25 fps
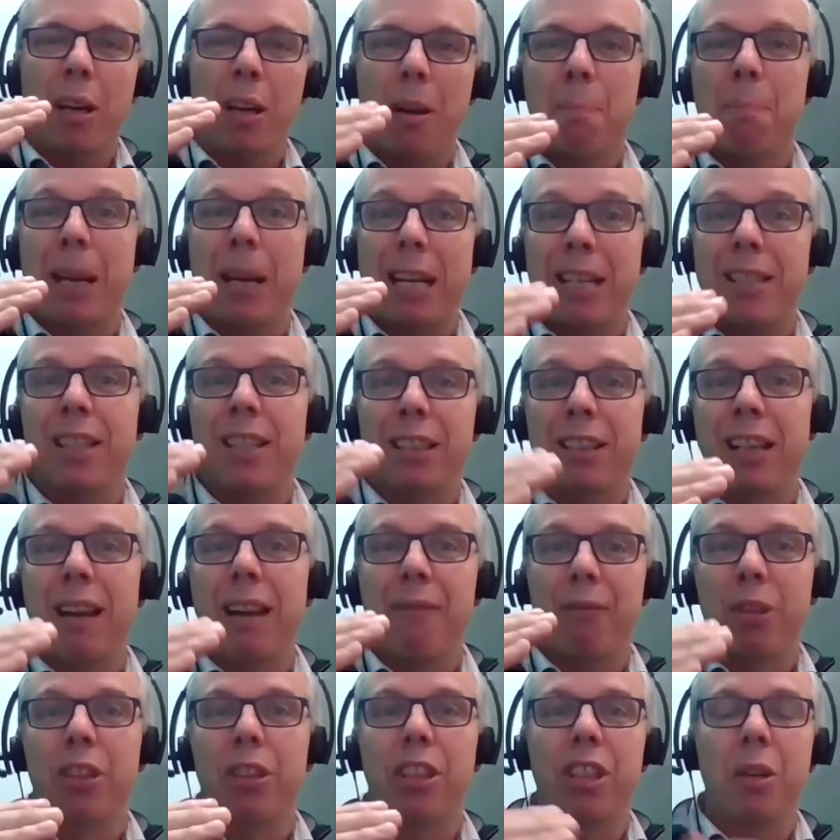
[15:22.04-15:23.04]
a basic
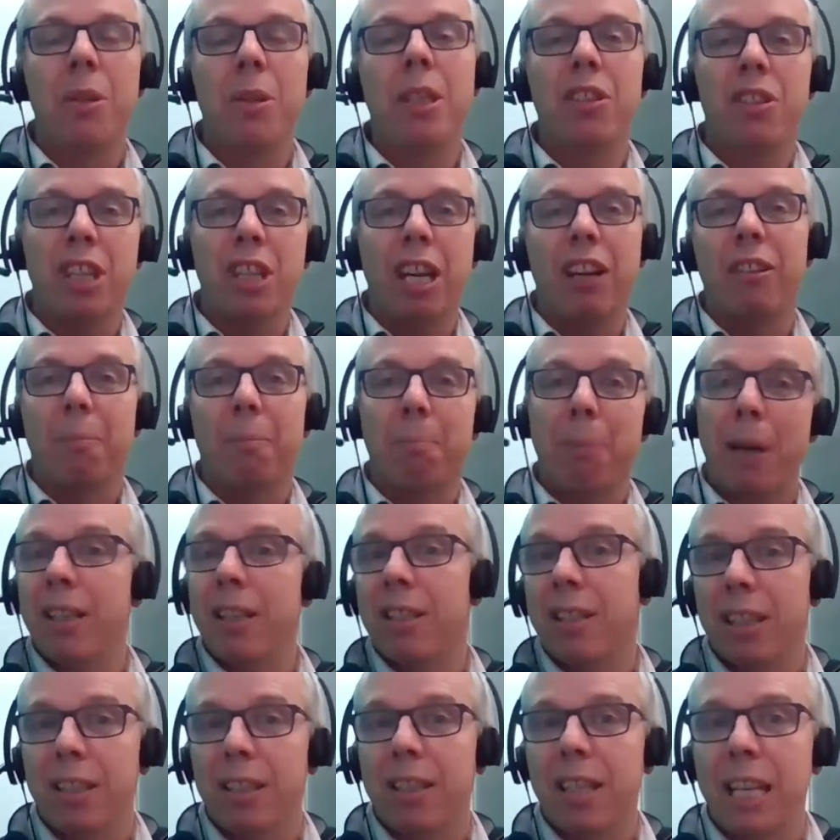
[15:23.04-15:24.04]
level. He's sharing
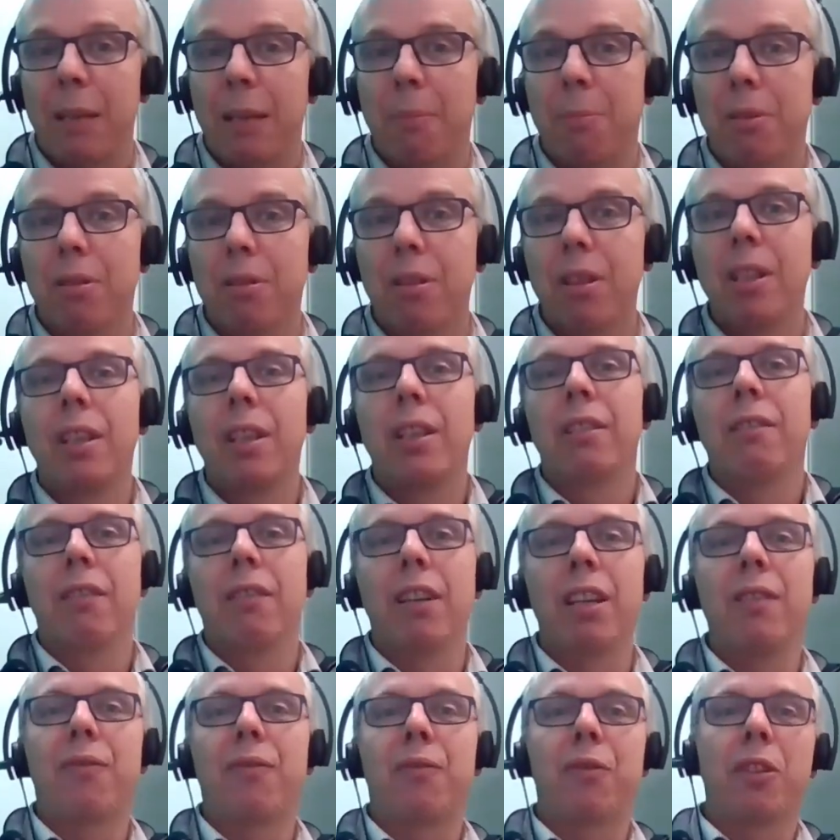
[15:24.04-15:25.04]
basic tips,
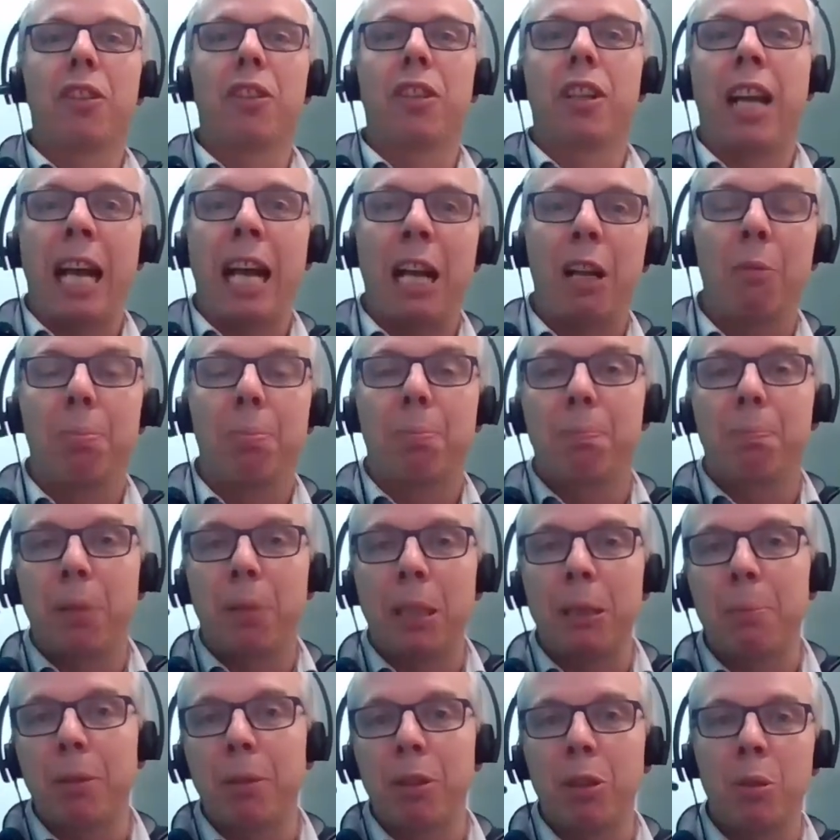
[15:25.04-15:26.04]
right, that help
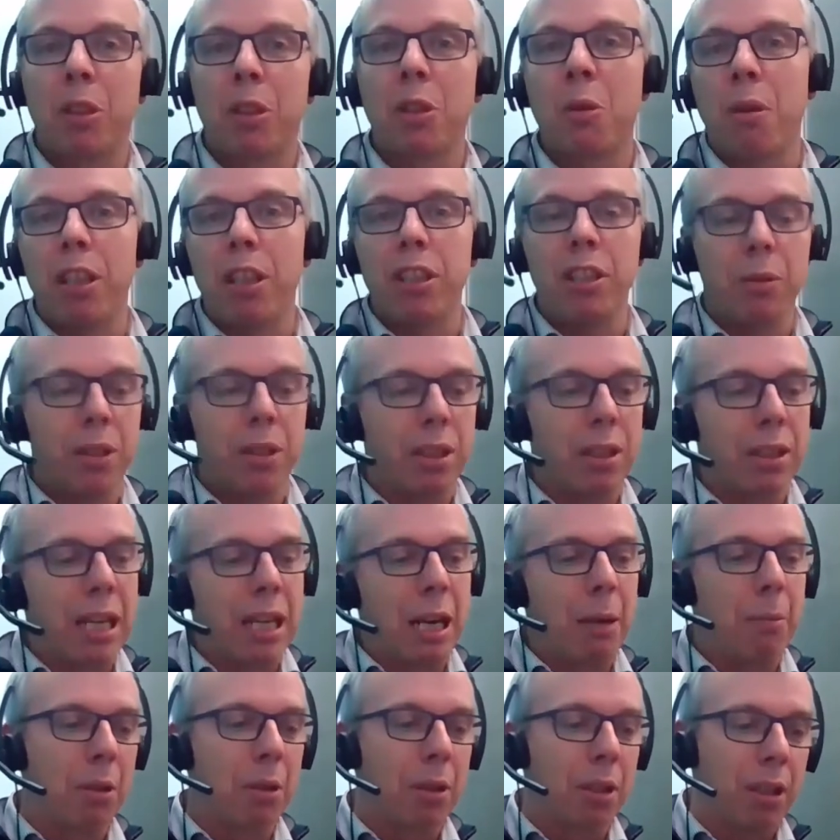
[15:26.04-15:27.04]
people who are quite new into
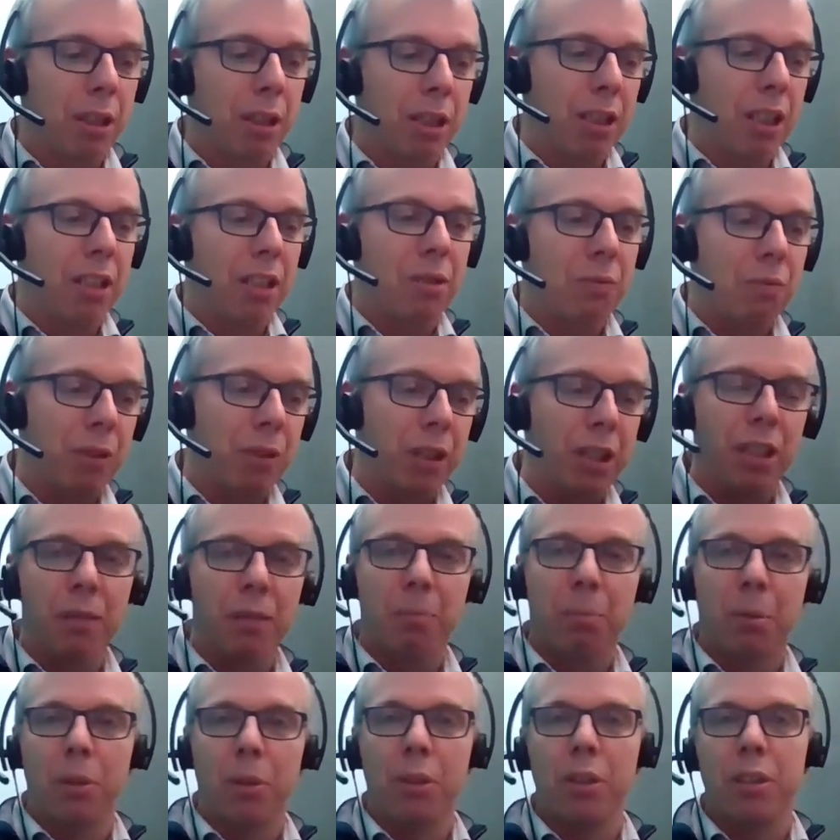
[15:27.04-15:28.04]
Tableau. And I think that's really
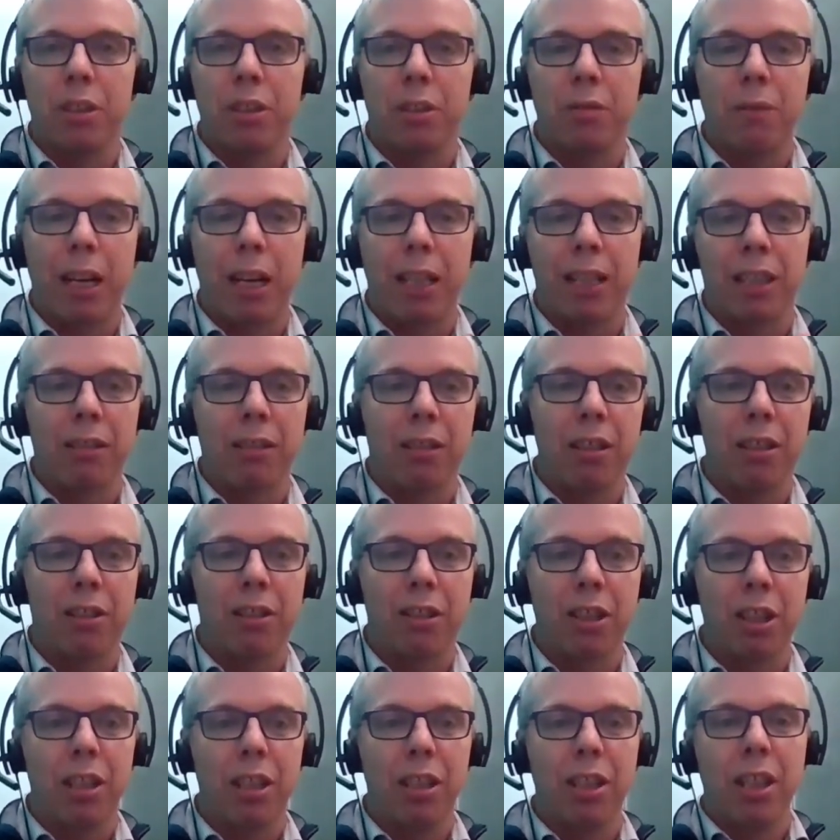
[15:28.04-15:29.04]
important to recognize
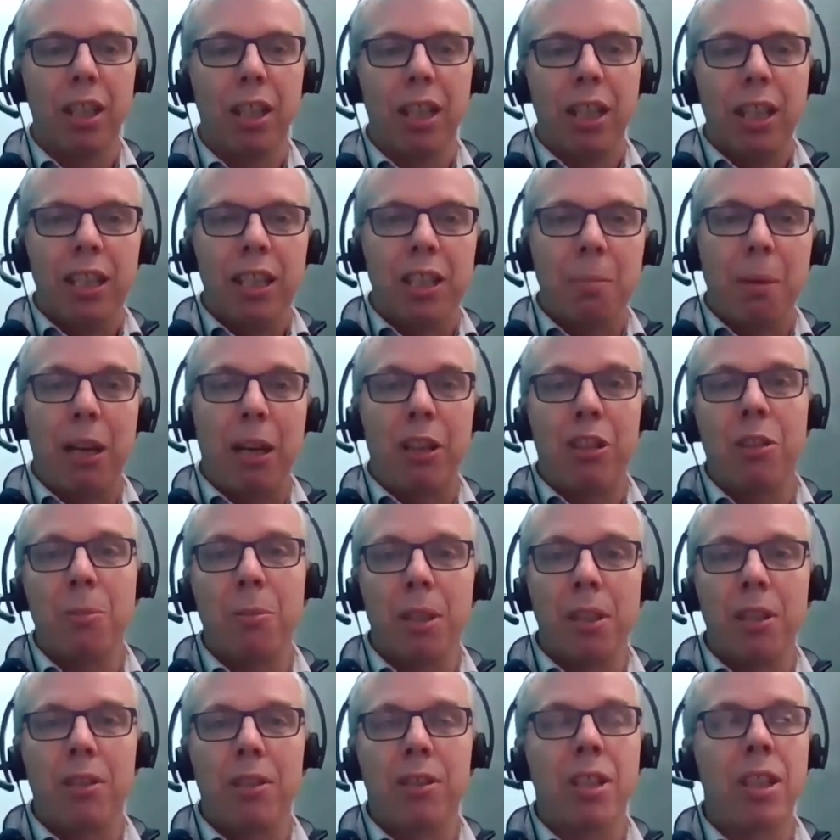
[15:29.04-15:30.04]
that it's about
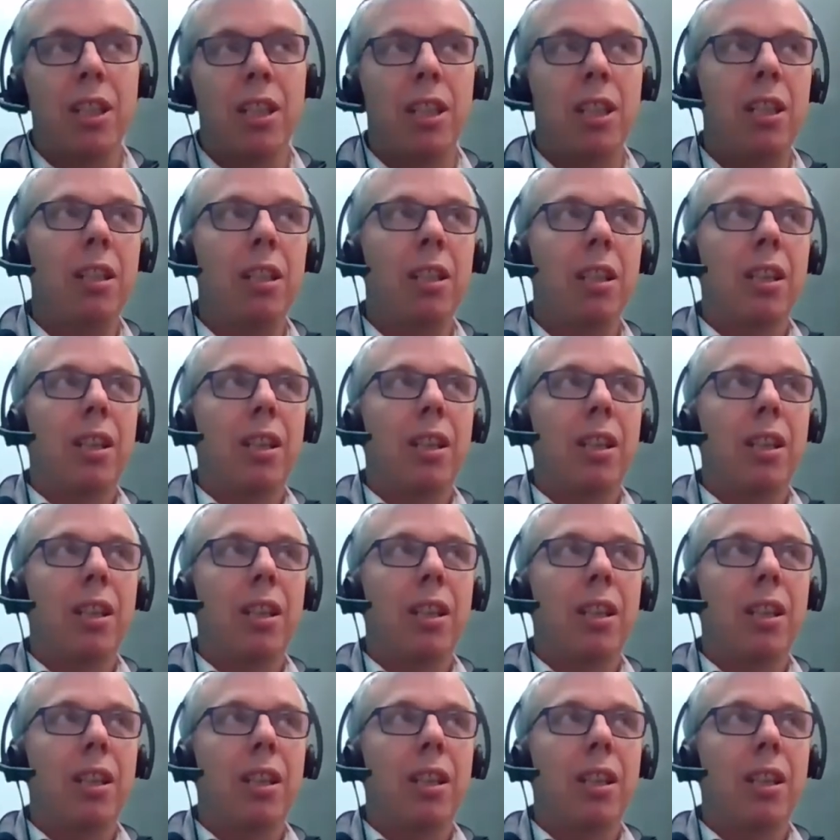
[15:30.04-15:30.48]
humility,